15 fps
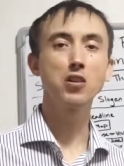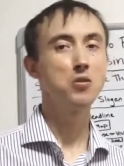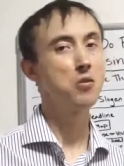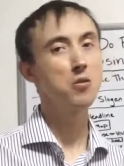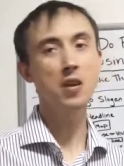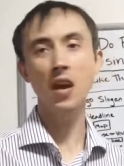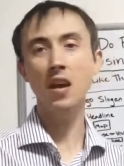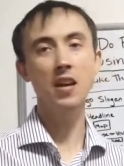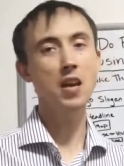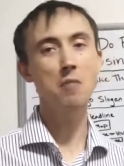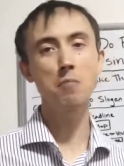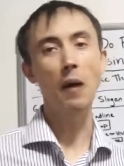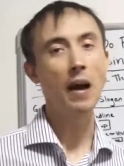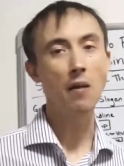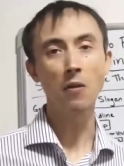you can't
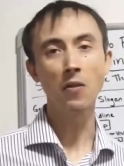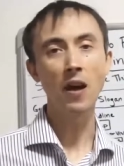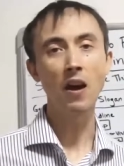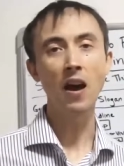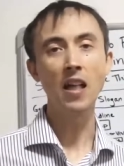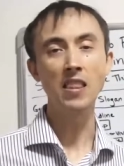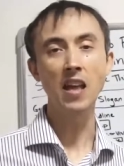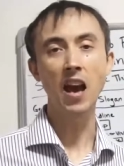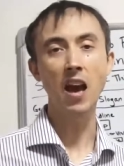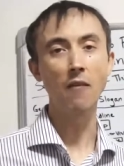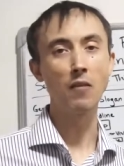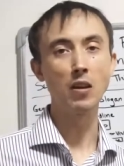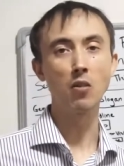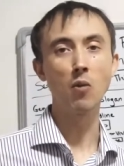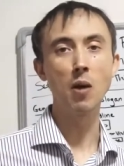get by without not
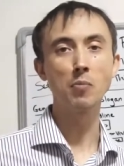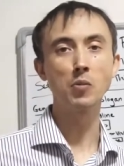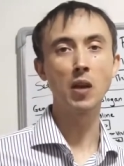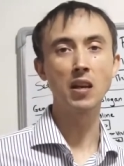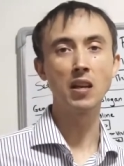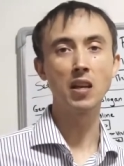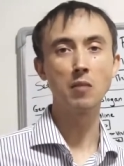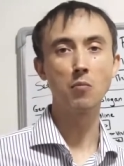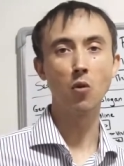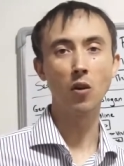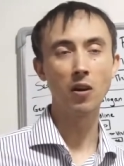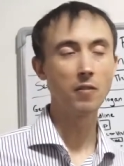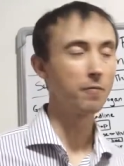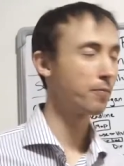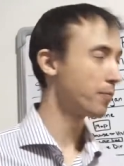having a website
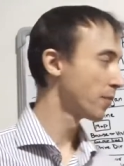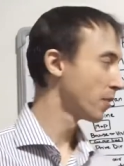anymore.